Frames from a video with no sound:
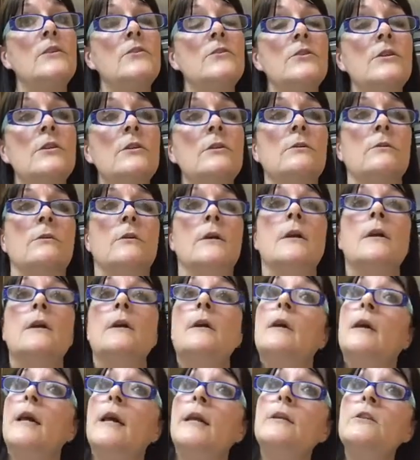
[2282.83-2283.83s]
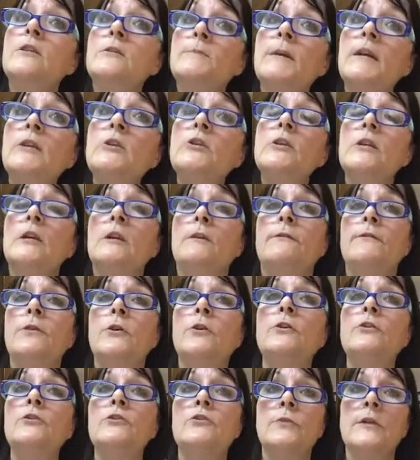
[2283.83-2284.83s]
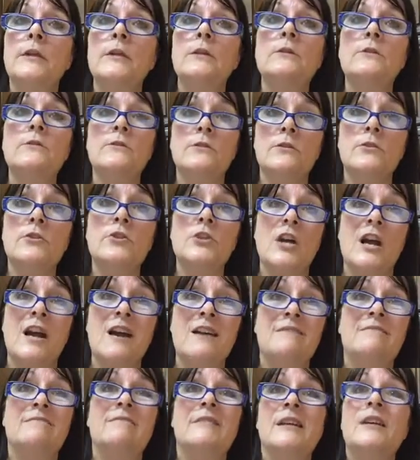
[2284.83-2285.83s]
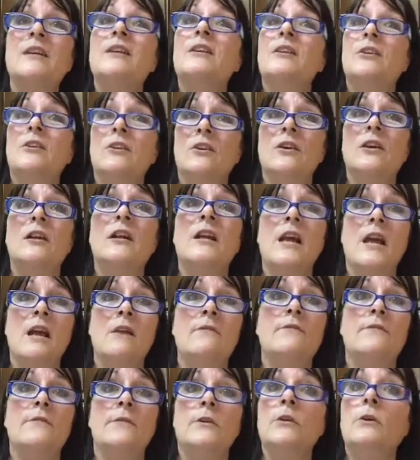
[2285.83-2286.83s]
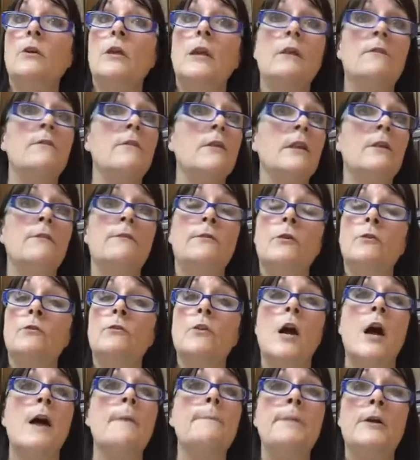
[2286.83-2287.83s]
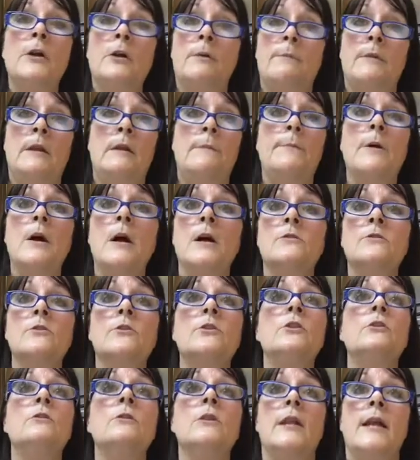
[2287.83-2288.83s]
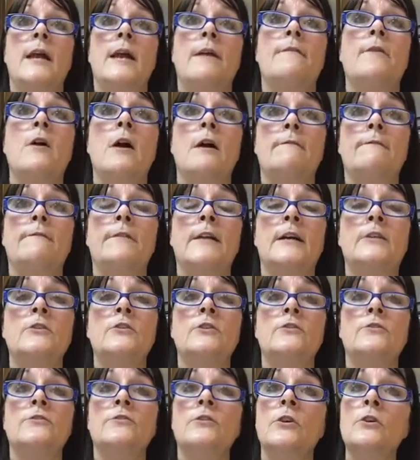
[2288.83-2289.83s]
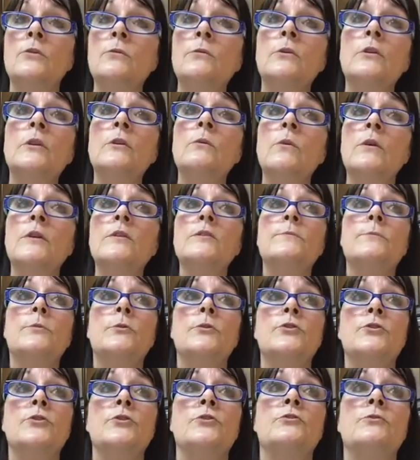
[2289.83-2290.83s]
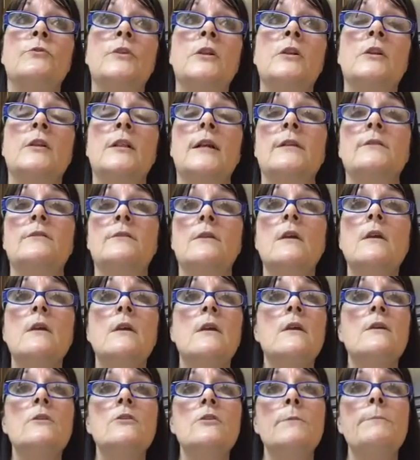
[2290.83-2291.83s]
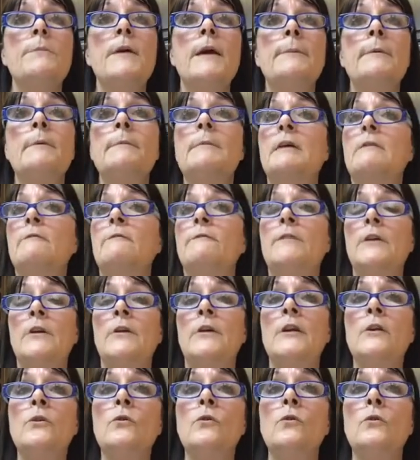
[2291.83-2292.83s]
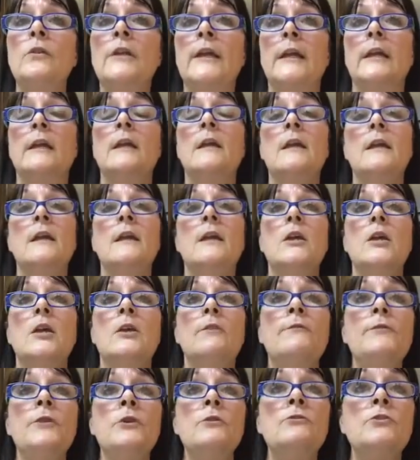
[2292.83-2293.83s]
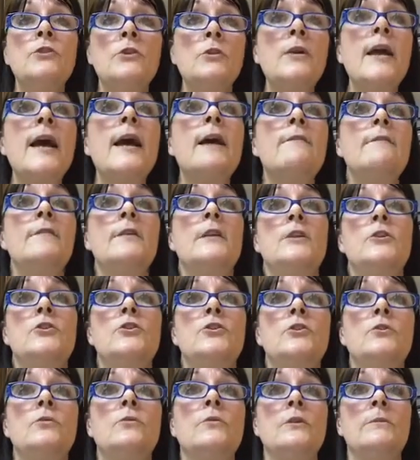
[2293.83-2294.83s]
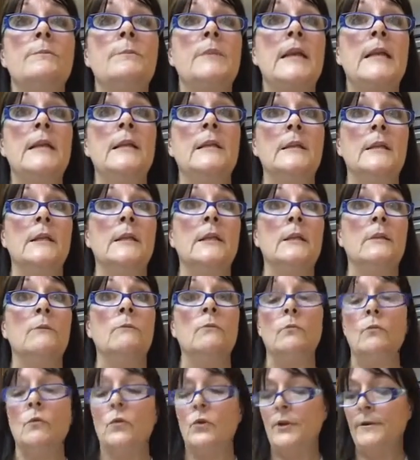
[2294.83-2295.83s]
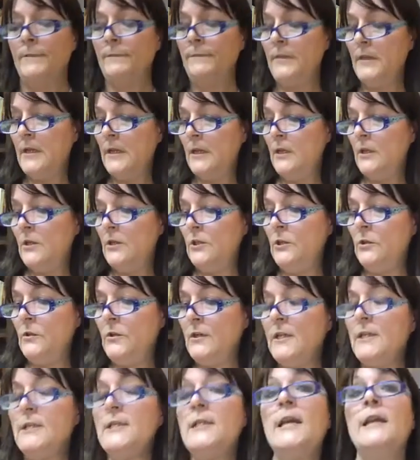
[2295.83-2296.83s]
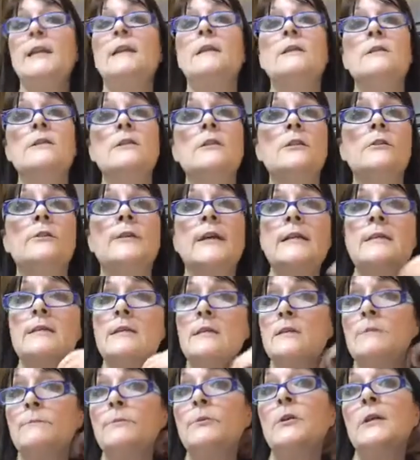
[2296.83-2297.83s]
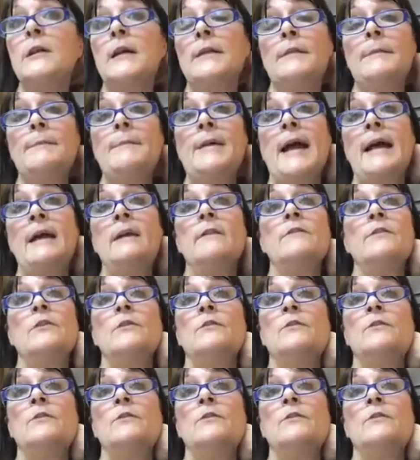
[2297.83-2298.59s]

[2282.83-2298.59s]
do. And especially if your adrenals are shot, you're going to have, even if you're not perimenopausal, you could have hot flashes. So you really want to support your adrenal glands. So peppermint, very cooling. If you do have an issue with being a little warm, you can take the Sclerescence, put it on the back of your